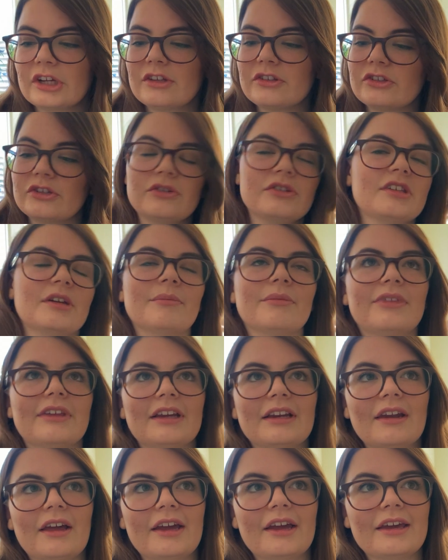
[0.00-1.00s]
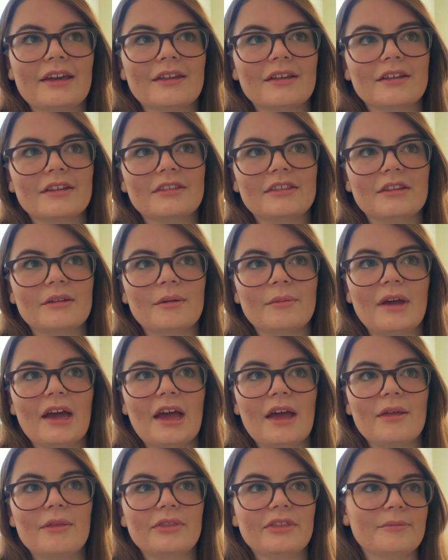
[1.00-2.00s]
do something like the
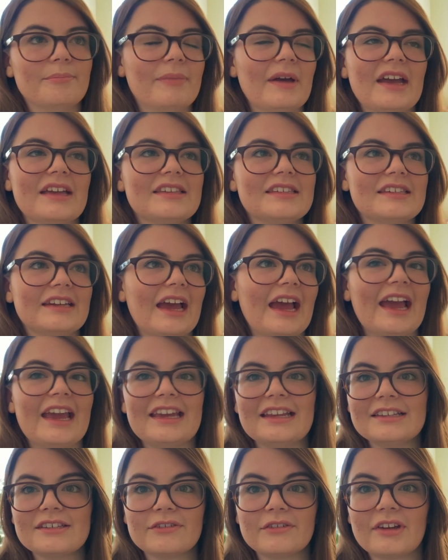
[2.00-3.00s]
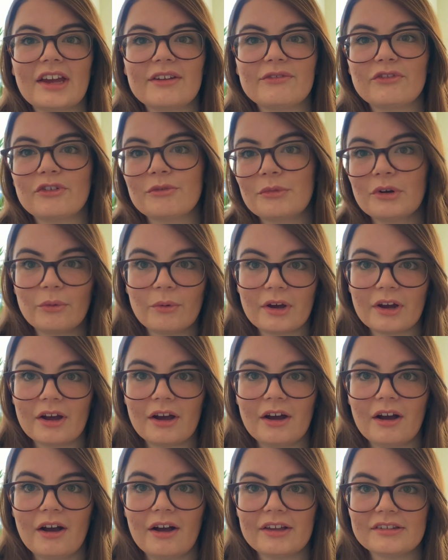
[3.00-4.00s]
best 8 Formula One
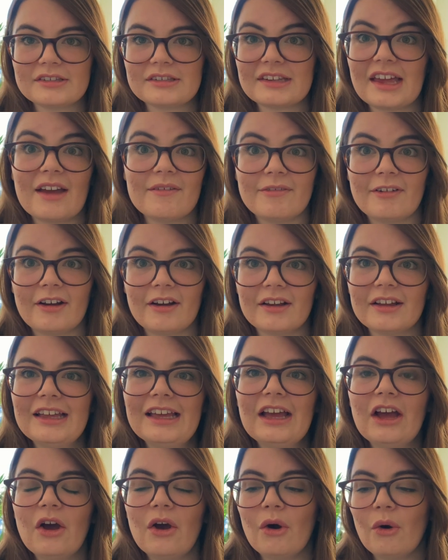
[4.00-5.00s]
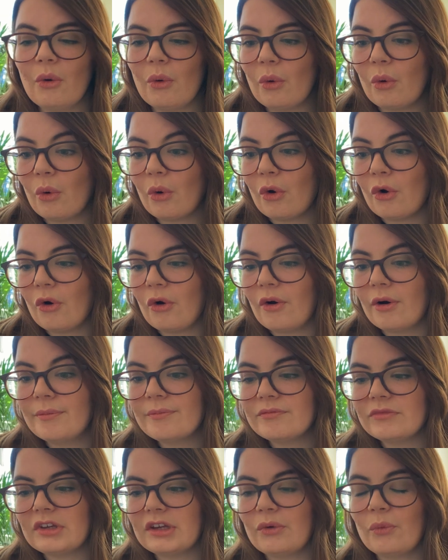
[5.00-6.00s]
cars ever, or
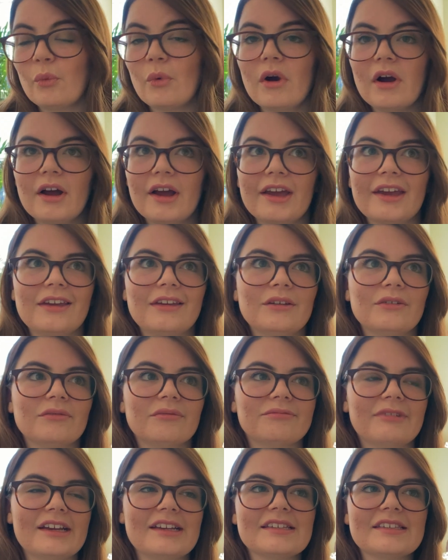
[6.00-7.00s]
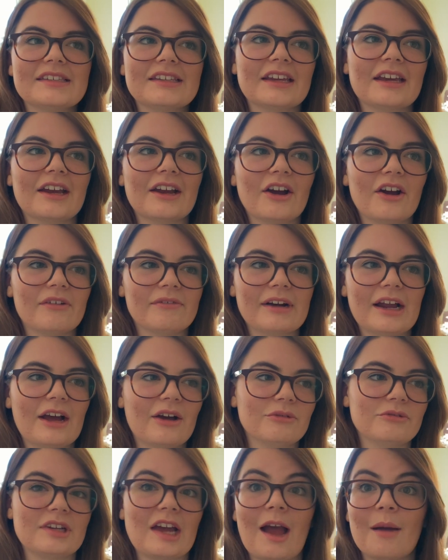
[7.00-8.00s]
why racing around
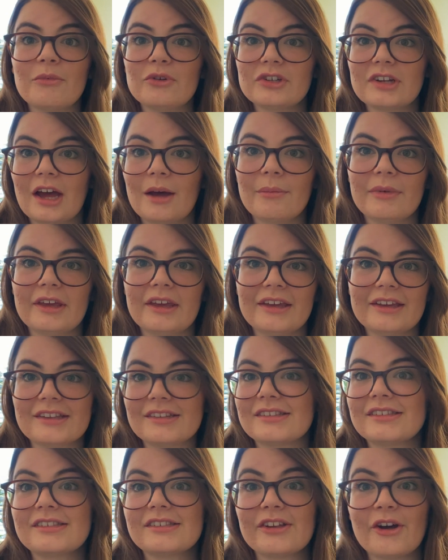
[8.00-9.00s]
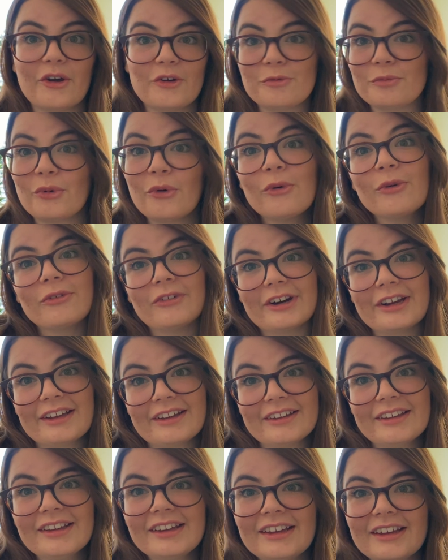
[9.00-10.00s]
Abu Dhabi is so boring.
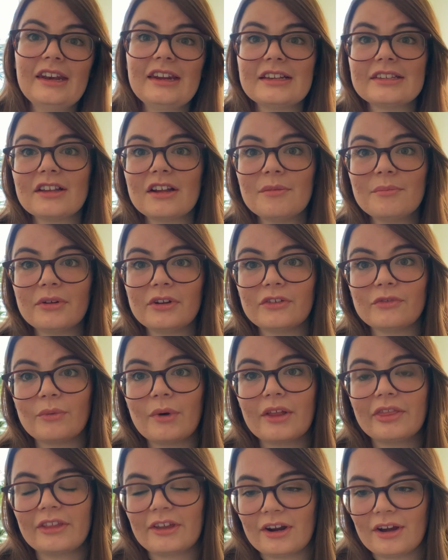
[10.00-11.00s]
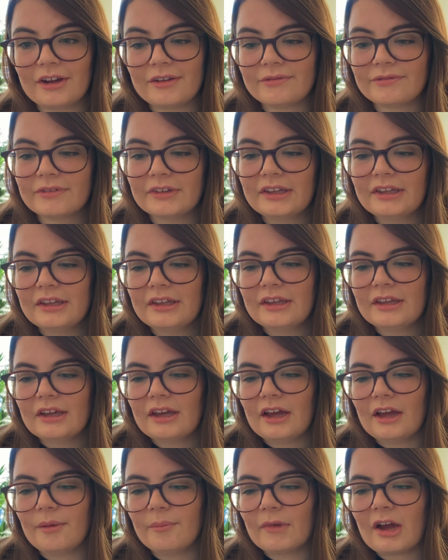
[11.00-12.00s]
An example of one that I've
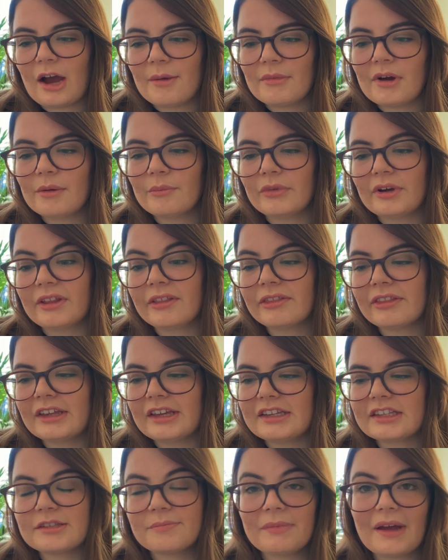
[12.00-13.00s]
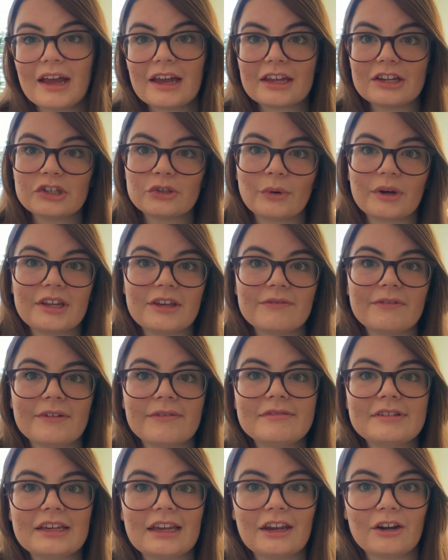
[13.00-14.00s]
come up with is back in
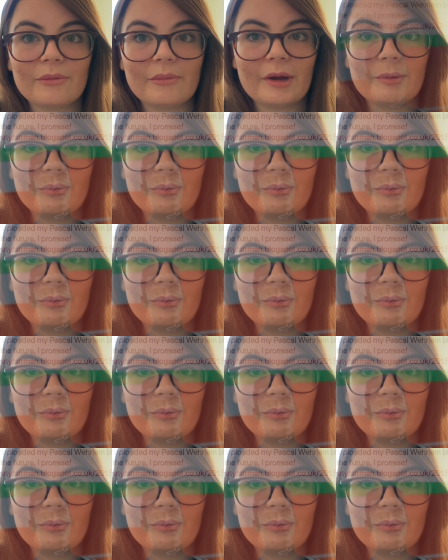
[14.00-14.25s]
2015 on